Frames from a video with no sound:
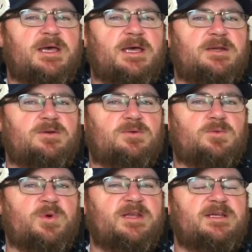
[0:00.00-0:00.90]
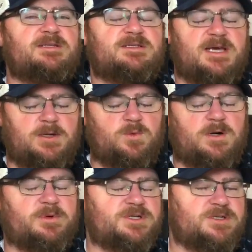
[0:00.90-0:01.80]
and we need to take
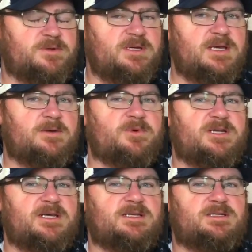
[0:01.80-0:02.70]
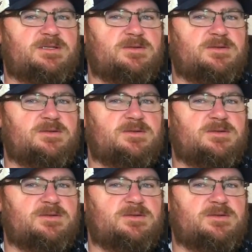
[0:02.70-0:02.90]
what we're doing and we need